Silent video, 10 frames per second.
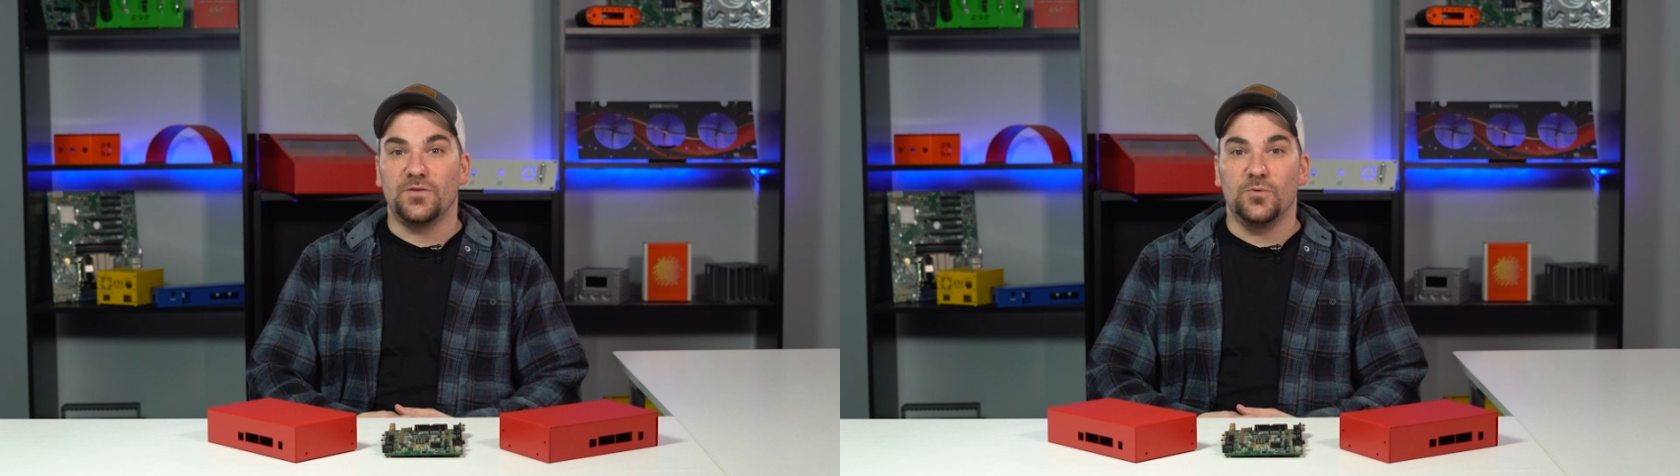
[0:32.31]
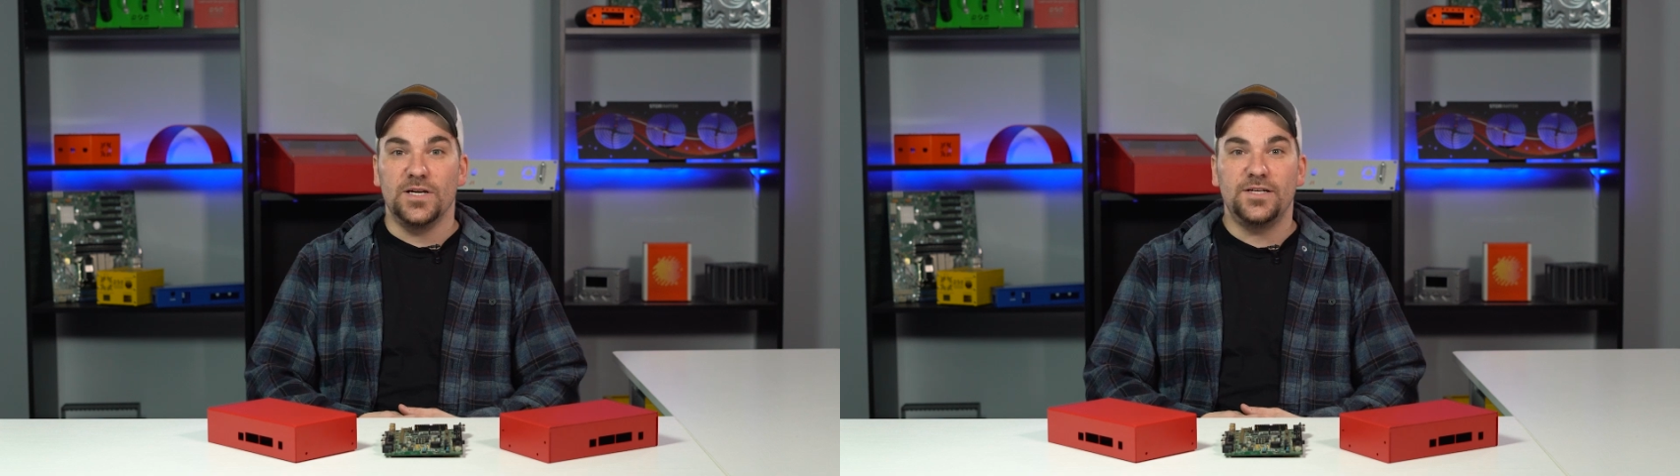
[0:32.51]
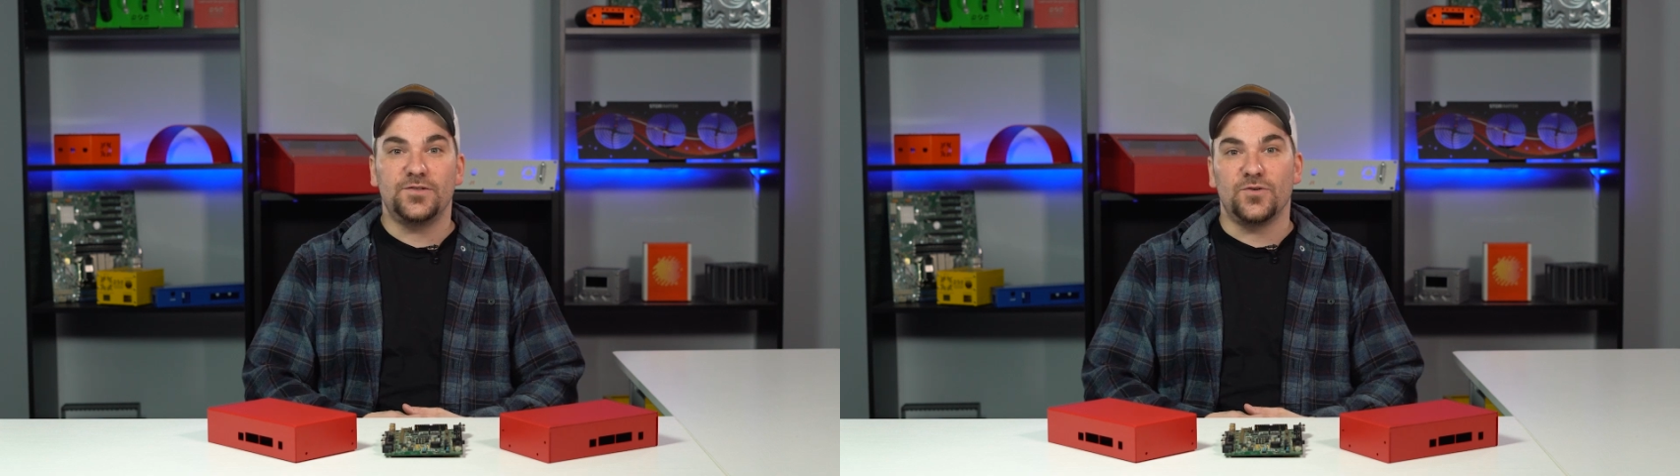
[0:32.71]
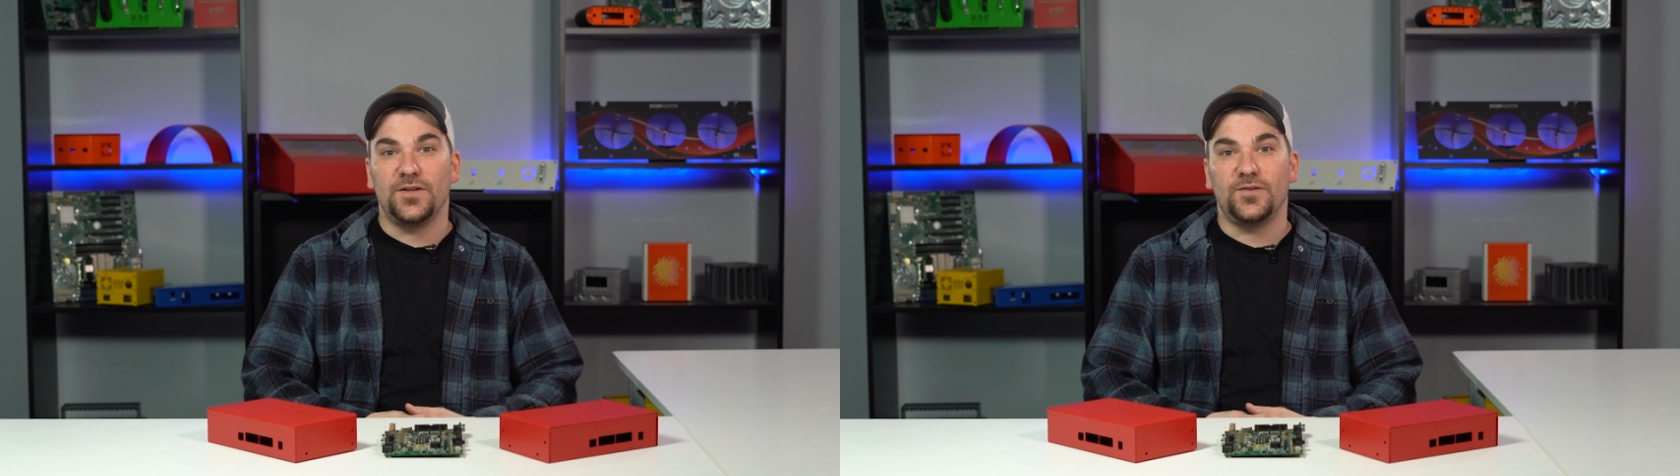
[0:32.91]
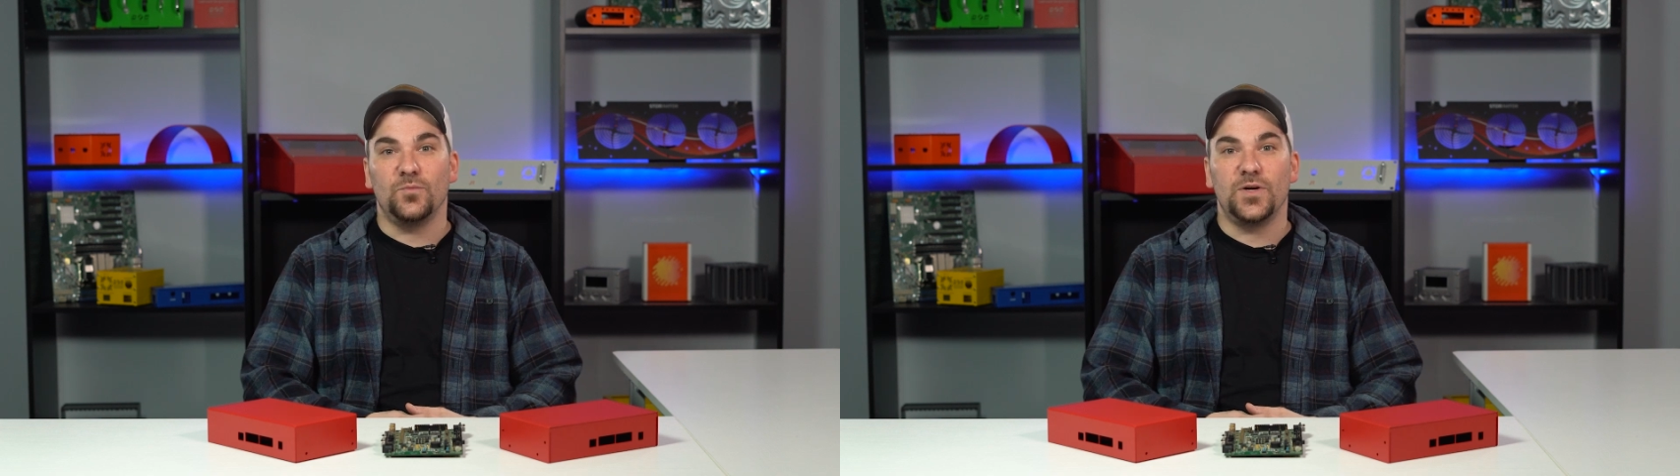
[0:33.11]
unique
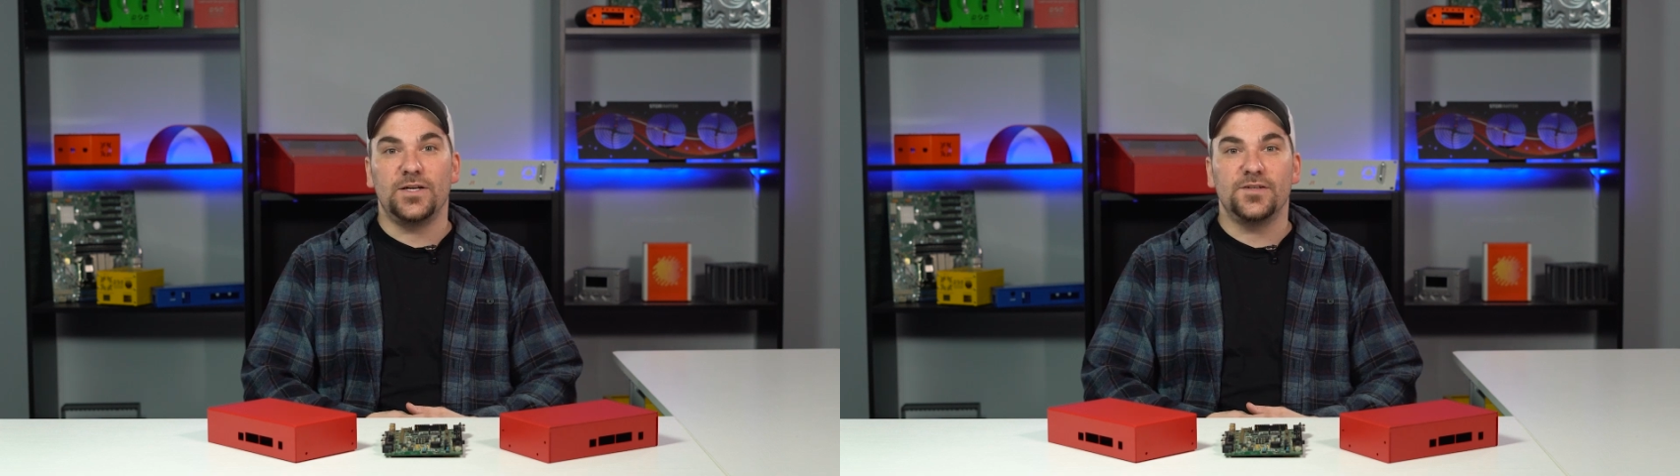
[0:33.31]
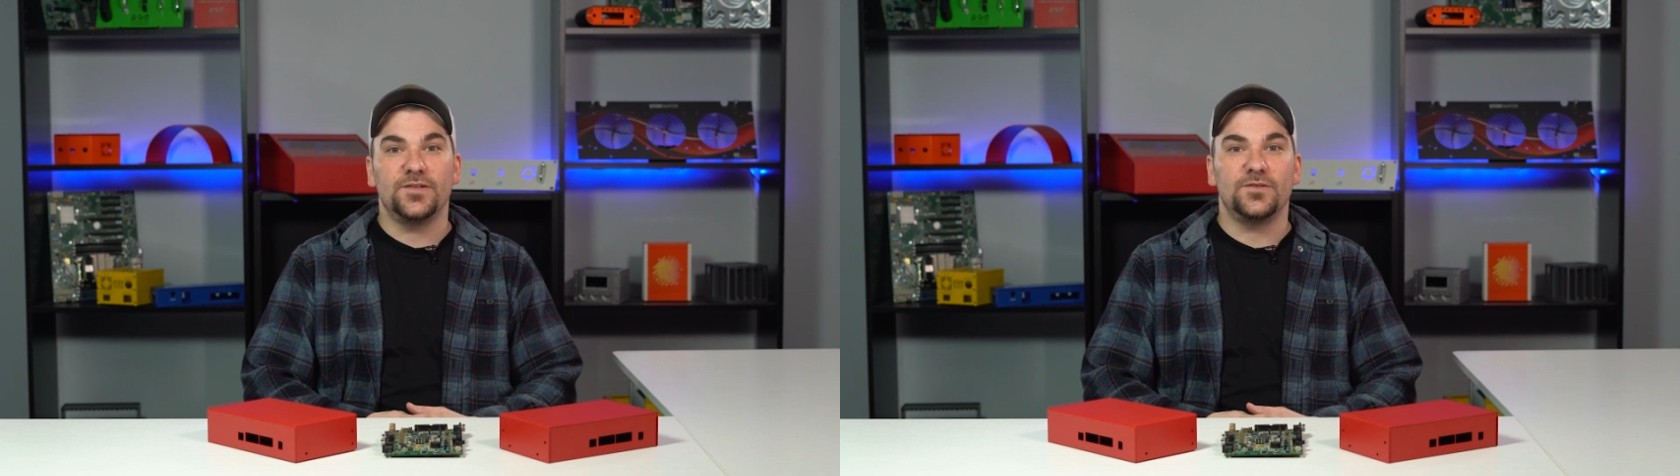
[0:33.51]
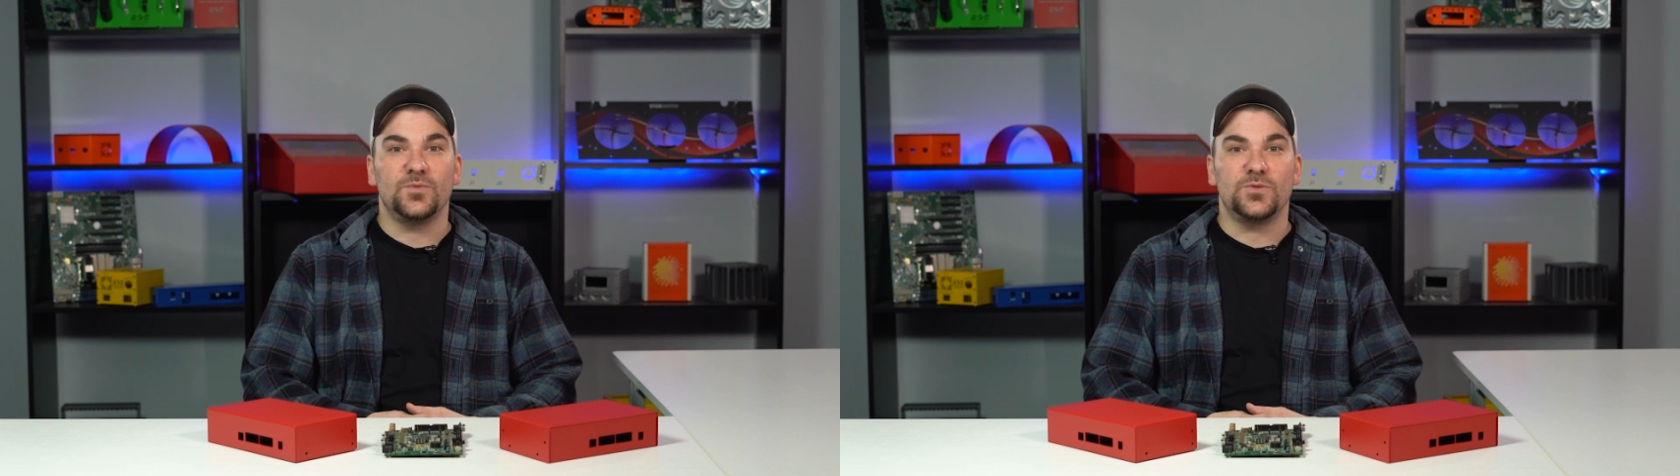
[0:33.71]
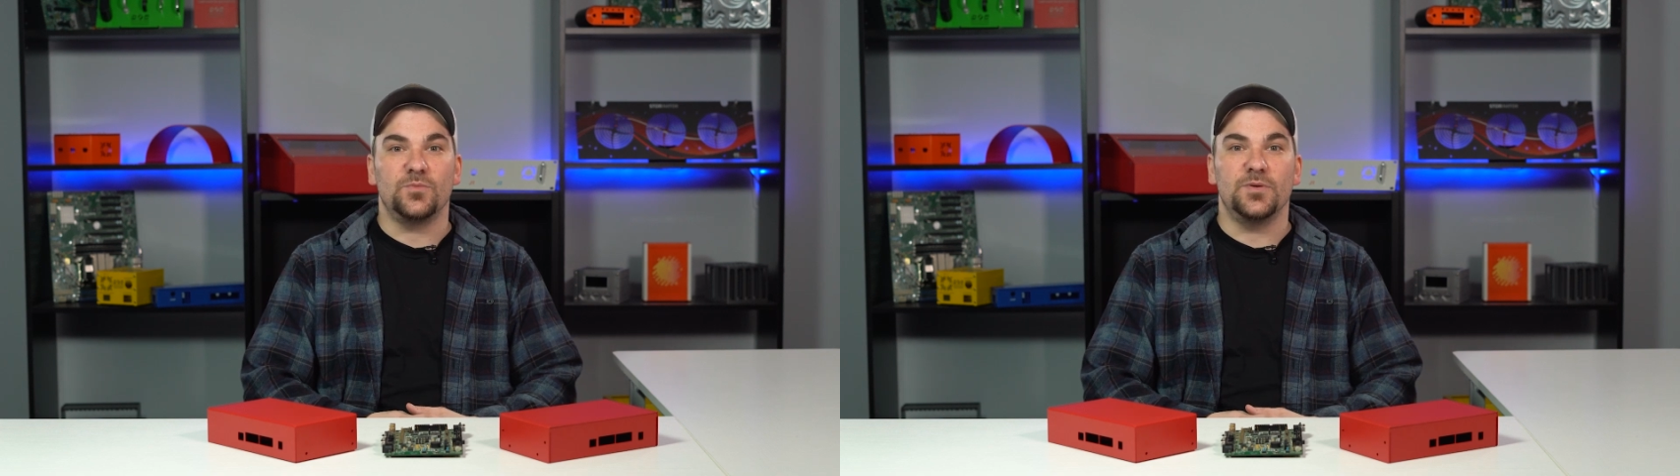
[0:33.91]
strengths and weaknesses which will